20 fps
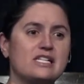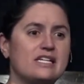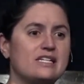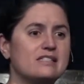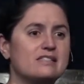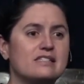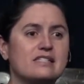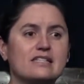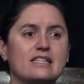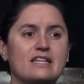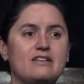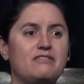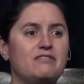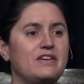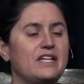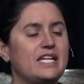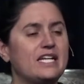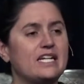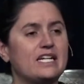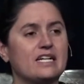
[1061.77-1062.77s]
instantly
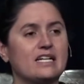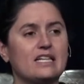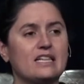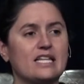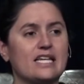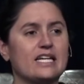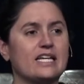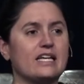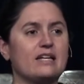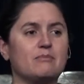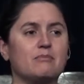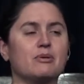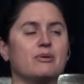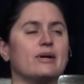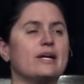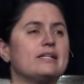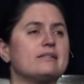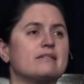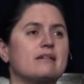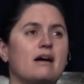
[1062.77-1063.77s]
fit in and click and
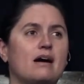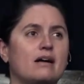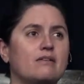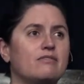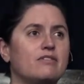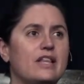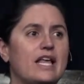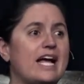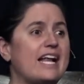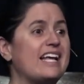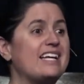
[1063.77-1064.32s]
praise God for that.